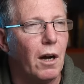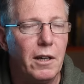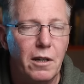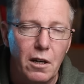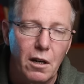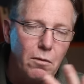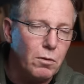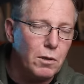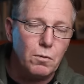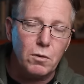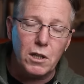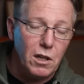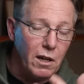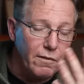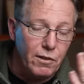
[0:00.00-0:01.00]
I don't know what
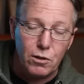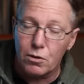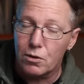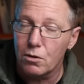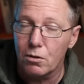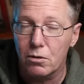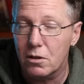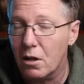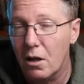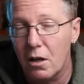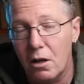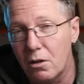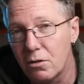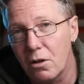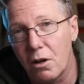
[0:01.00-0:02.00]
whatever your thoughts
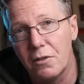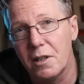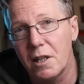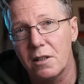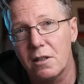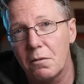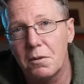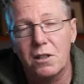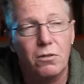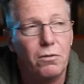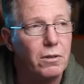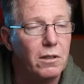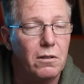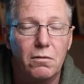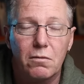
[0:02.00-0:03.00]
are on, on this. I mean, it's
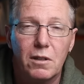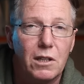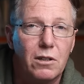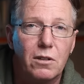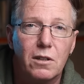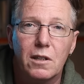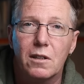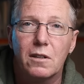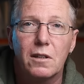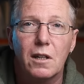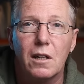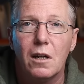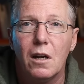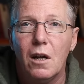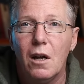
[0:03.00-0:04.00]
always interesting to
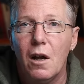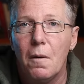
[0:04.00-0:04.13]
see.